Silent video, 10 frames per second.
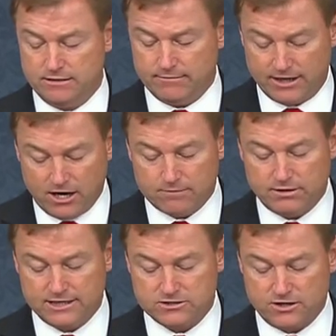May God
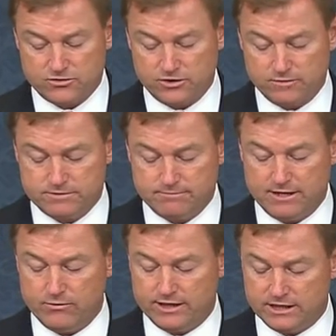bless our troops, and
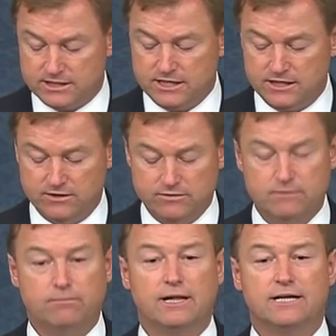may He continue
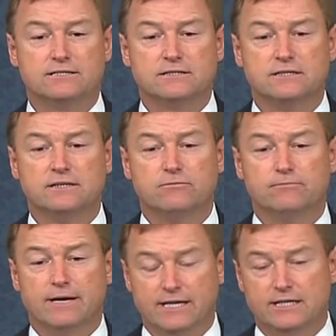to
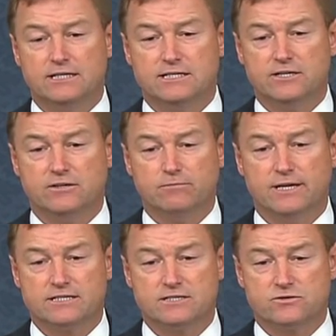
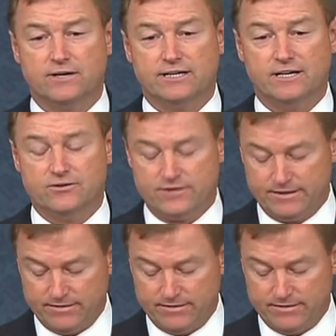bless this great country.